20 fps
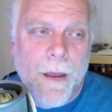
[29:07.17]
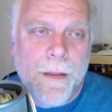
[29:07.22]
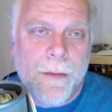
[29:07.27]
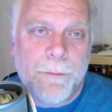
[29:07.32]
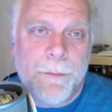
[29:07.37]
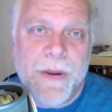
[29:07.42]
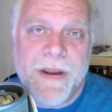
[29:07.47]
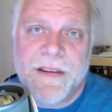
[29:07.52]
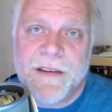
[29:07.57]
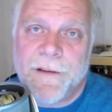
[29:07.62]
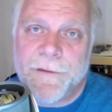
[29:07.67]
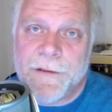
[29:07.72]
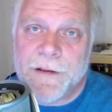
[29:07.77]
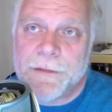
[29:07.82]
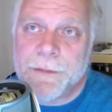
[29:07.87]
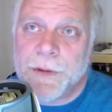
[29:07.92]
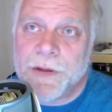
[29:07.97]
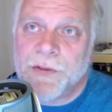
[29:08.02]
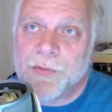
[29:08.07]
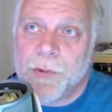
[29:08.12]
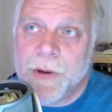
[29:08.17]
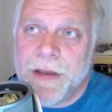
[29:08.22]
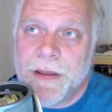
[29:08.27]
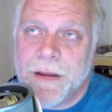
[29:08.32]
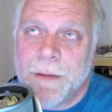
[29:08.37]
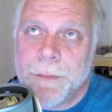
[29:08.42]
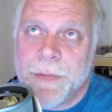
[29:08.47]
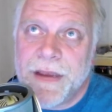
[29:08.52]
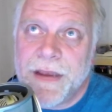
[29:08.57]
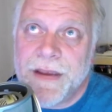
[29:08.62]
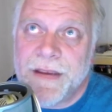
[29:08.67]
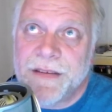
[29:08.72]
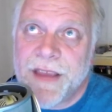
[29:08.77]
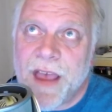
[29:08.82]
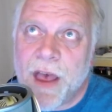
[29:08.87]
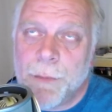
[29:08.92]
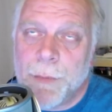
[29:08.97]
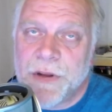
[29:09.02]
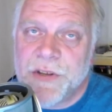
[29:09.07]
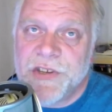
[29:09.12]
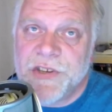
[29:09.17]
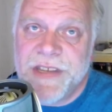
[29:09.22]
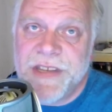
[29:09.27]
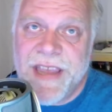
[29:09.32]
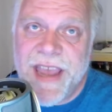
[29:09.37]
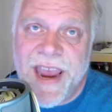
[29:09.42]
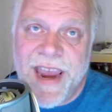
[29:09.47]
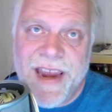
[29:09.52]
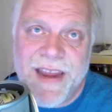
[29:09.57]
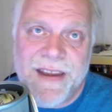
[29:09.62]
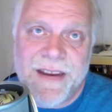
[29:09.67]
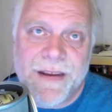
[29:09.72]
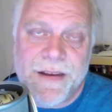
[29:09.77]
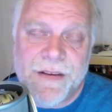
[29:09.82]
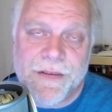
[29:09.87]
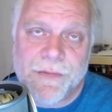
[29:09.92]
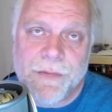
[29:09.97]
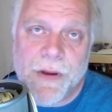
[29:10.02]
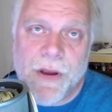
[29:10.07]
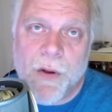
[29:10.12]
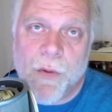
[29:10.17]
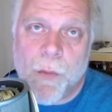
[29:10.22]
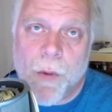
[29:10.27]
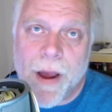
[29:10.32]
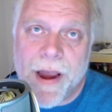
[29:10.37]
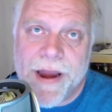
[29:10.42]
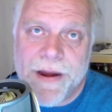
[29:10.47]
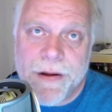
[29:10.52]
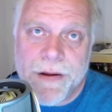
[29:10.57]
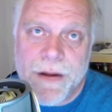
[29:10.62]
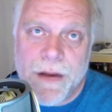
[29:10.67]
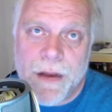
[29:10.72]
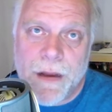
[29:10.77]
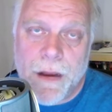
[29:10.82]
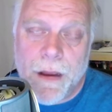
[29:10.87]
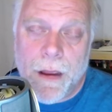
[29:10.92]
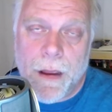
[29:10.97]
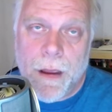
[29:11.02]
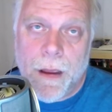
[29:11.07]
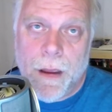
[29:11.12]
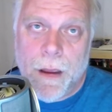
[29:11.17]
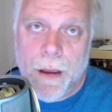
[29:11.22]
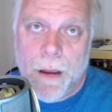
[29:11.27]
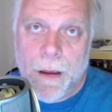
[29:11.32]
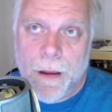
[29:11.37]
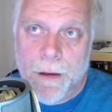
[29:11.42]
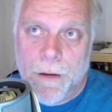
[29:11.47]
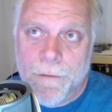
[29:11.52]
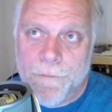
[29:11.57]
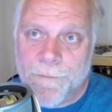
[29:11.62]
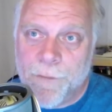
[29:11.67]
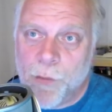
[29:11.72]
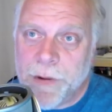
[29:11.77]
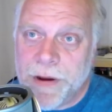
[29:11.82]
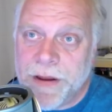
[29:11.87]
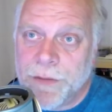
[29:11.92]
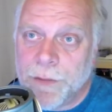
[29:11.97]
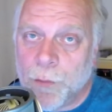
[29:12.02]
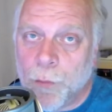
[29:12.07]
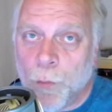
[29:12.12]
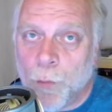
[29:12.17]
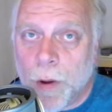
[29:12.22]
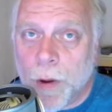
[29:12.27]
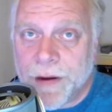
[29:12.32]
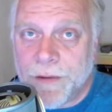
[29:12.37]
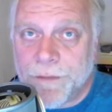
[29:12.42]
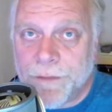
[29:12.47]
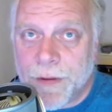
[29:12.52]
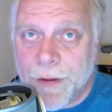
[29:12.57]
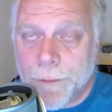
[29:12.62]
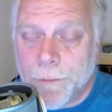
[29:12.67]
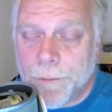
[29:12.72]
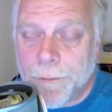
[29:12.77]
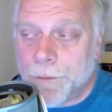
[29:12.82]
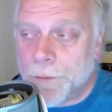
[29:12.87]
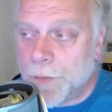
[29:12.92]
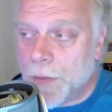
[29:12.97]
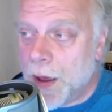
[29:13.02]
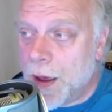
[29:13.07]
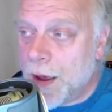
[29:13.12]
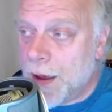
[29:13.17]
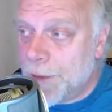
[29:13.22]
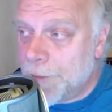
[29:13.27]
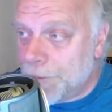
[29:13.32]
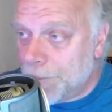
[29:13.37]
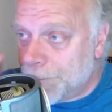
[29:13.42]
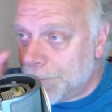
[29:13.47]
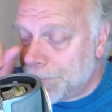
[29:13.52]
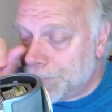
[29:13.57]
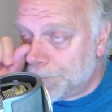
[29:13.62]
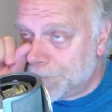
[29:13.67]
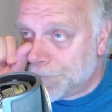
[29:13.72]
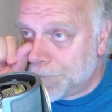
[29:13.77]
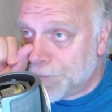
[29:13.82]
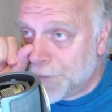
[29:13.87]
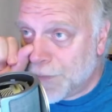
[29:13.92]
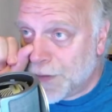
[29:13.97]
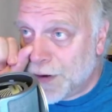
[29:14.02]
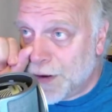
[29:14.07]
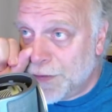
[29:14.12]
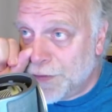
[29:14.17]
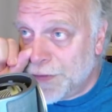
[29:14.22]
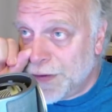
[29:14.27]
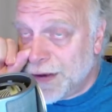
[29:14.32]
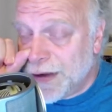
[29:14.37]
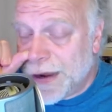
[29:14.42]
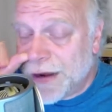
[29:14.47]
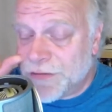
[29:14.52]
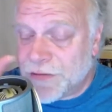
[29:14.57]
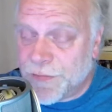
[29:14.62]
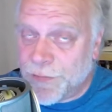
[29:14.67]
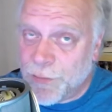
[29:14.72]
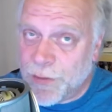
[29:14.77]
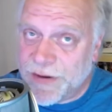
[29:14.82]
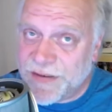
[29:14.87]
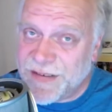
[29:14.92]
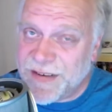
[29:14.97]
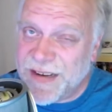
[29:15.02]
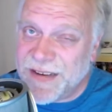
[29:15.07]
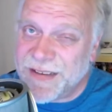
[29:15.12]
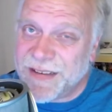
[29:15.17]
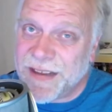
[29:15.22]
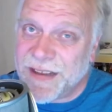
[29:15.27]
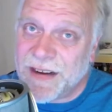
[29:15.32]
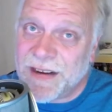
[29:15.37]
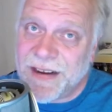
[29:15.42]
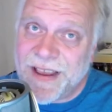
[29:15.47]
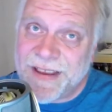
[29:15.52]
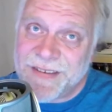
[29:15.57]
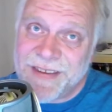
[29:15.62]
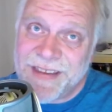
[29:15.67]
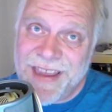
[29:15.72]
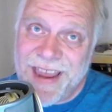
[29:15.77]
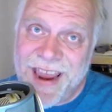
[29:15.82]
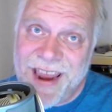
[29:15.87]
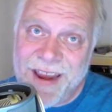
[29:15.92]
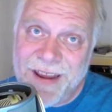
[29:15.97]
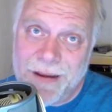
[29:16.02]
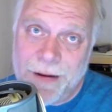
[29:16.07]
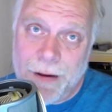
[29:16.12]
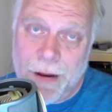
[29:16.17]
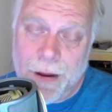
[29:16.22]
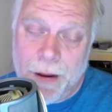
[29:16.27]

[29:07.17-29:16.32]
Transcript: Big difference between them is how much gain is required for either one of them. The Electro Voice needs a little less gain.